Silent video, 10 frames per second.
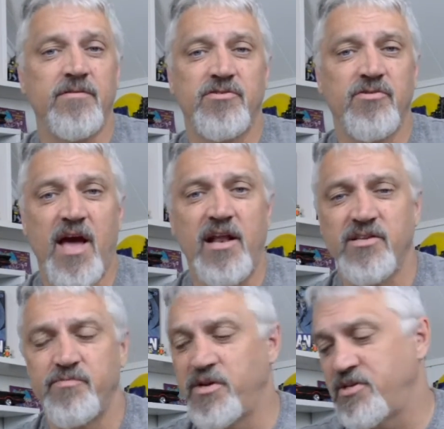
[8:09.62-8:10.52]
so God
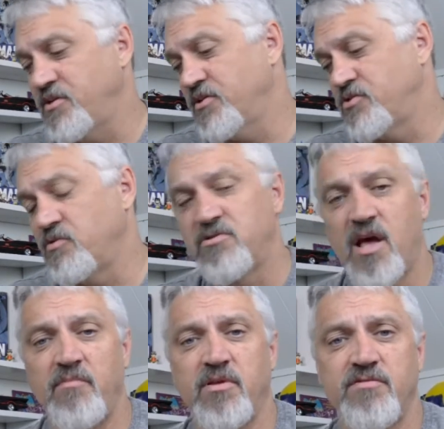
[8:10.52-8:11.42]
is mentioning this, so
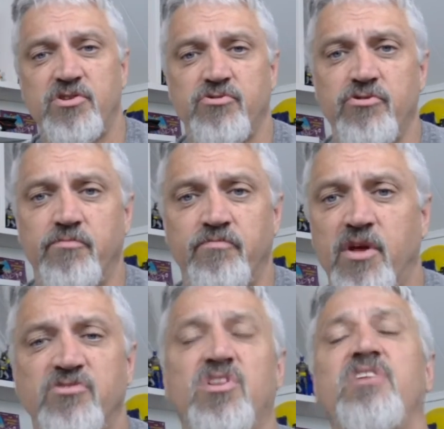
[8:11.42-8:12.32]
I believe it's true.
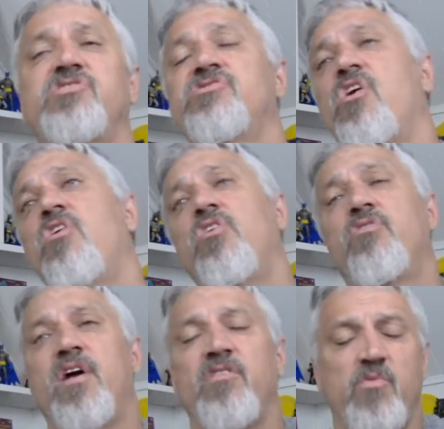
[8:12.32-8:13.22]
There's legends all
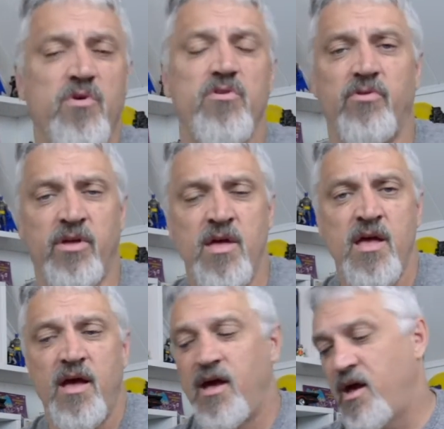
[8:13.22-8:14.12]
around the world
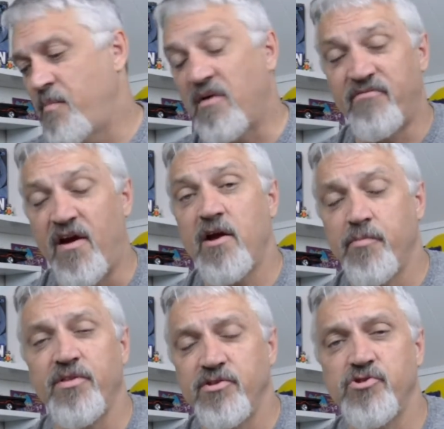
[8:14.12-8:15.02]
about
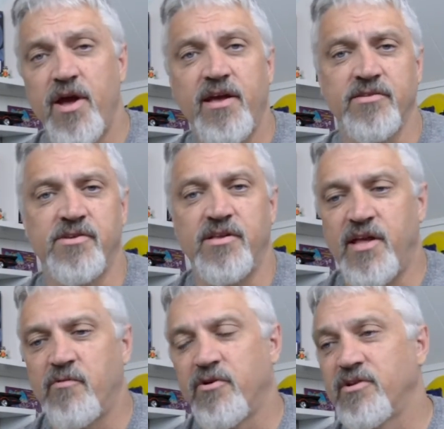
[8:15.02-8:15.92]
fire-breathing dragons, and
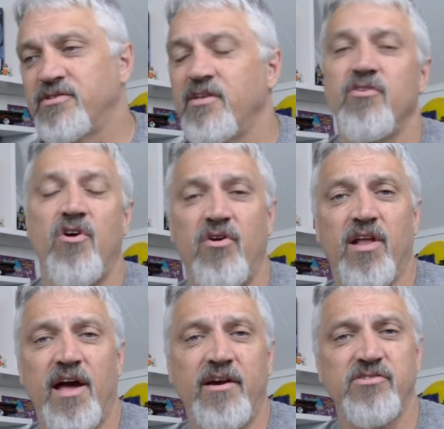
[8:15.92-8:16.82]
yet we're going to say they're all
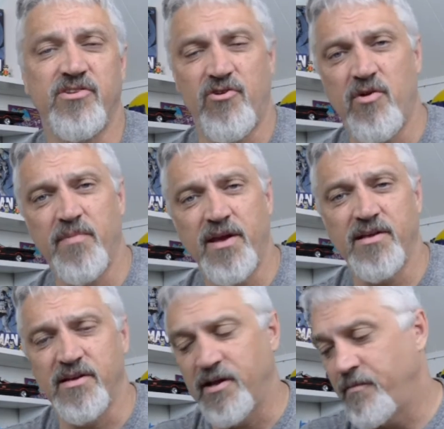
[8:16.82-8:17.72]
liars and they're all making
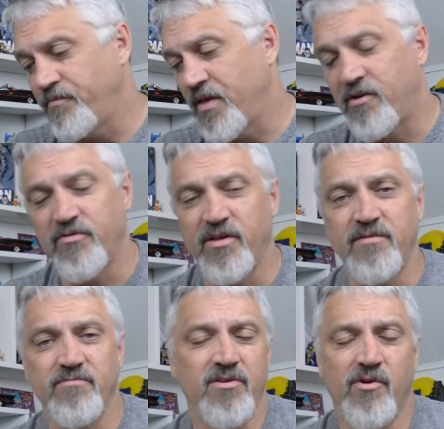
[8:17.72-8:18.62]
it up. I don't think,
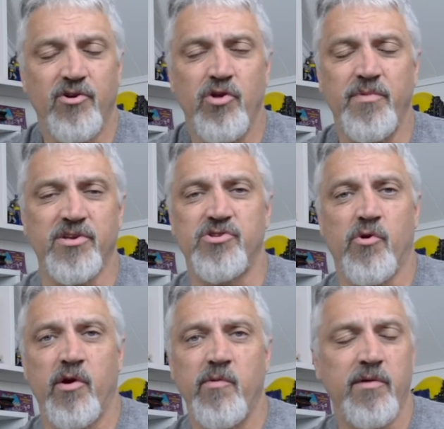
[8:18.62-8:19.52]
you know, it could be a
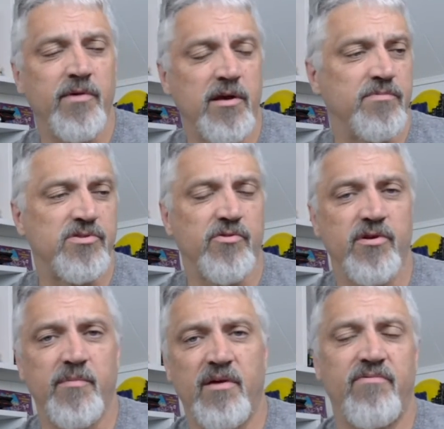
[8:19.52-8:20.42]
story. We can make up a
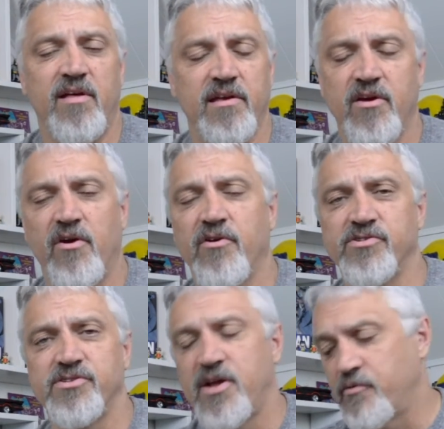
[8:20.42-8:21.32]
story about flying cars.
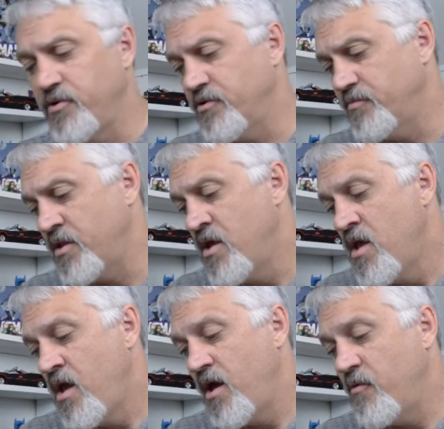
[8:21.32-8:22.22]
It's not real,
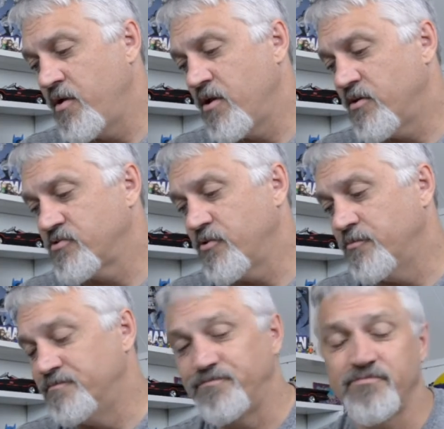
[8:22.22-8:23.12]
but we can also